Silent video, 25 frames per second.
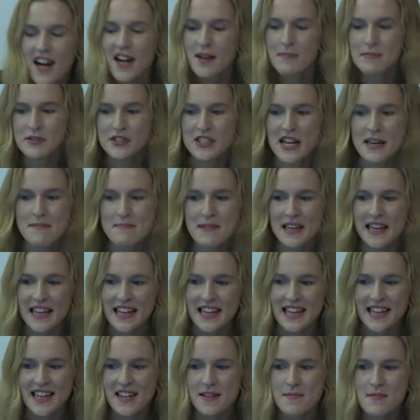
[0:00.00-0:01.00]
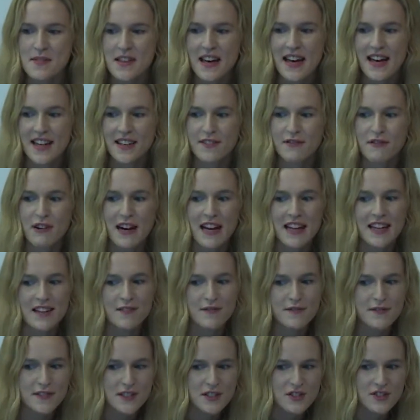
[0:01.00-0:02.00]
I'm Jen McKinney. I'm the head of rail
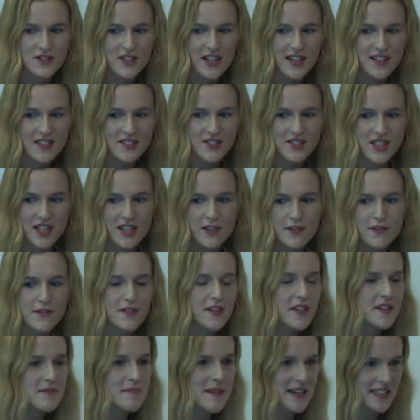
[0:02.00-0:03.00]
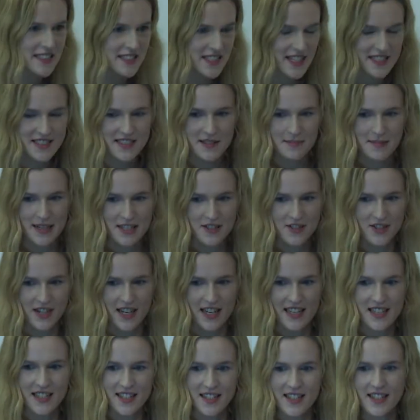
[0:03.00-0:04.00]
infrastructure for Manchester
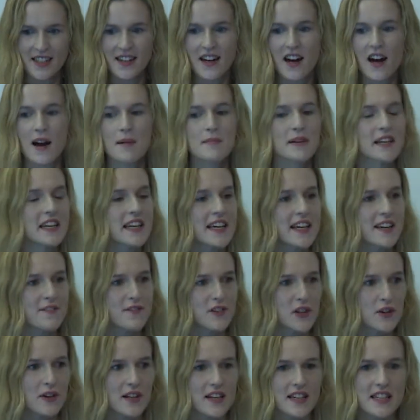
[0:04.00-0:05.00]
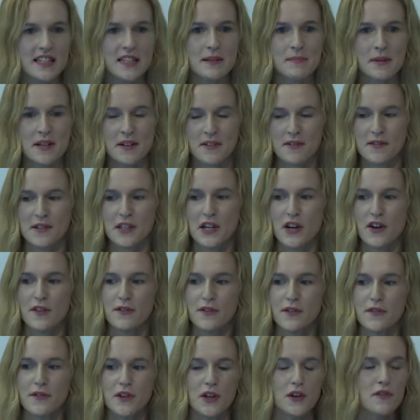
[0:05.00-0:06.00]
Metrolink. I'm going to give you a little bit of an
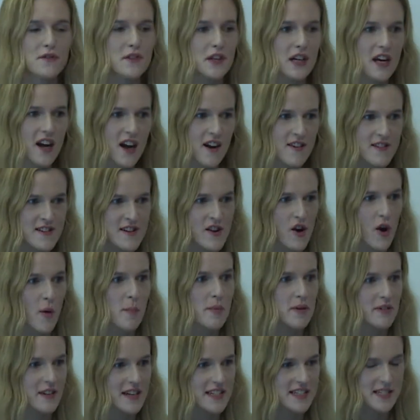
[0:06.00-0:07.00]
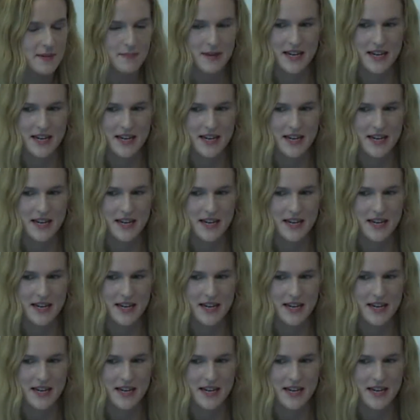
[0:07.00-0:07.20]
overview of the current operator